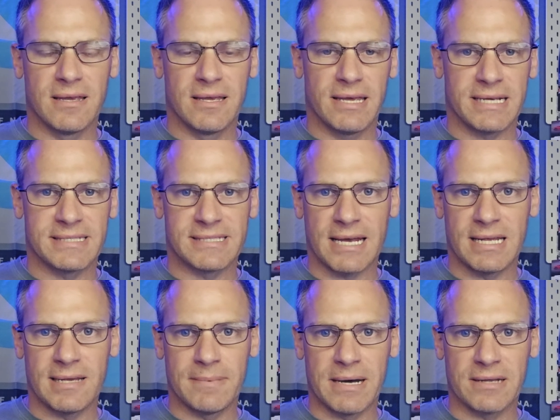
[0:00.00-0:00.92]

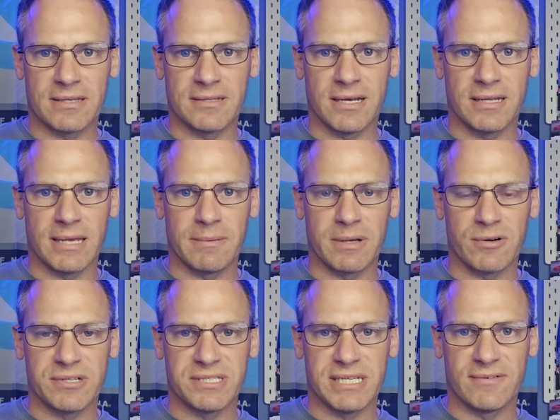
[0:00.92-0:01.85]
Excited about the dynamic
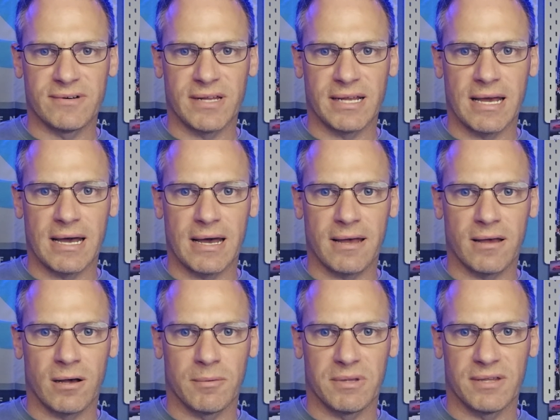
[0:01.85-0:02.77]
receiver they got in